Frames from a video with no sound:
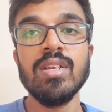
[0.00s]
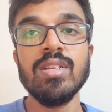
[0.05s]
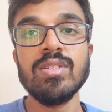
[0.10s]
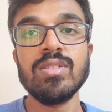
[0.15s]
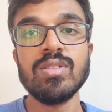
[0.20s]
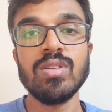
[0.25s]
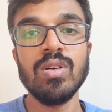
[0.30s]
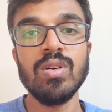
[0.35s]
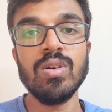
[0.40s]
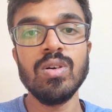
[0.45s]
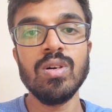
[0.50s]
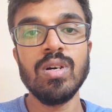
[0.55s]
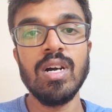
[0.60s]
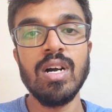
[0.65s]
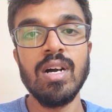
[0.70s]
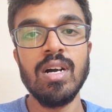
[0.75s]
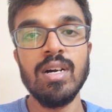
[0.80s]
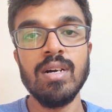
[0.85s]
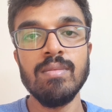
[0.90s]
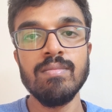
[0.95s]

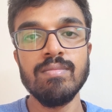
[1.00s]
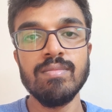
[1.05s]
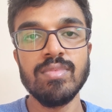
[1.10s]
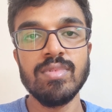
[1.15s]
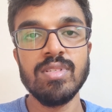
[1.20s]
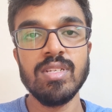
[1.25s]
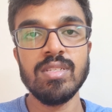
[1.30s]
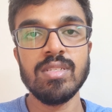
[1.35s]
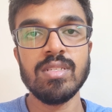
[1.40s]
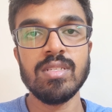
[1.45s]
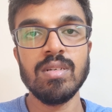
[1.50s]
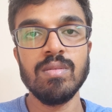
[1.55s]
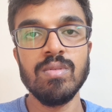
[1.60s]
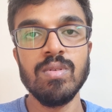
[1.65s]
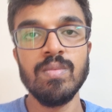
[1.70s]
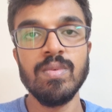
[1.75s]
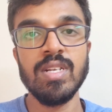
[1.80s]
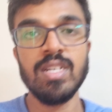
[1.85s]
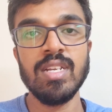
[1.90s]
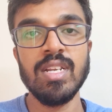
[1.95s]
So just a
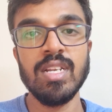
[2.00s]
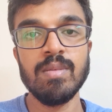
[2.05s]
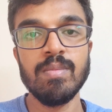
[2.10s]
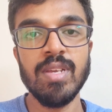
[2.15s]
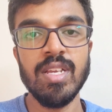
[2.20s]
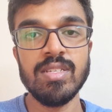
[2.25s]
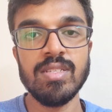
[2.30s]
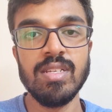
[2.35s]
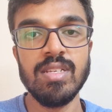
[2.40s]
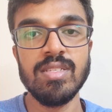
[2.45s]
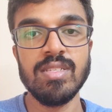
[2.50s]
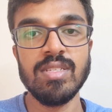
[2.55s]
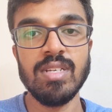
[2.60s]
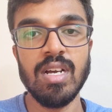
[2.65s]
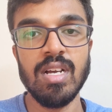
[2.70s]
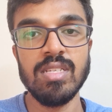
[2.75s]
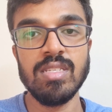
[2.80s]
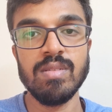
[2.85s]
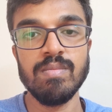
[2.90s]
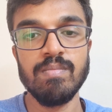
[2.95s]
moment, let me actually
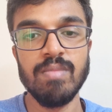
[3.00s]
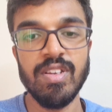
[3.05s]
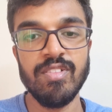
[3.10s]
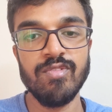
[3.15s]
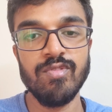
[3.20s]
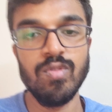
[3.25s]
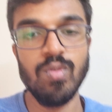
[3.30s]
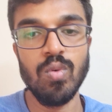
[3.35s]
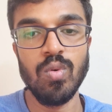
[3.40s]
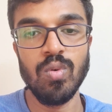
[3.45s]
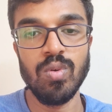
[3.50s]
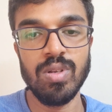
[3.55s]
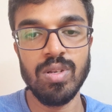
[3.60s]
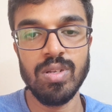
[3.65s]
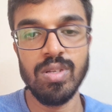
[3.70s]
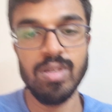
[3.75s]
charge up my phone.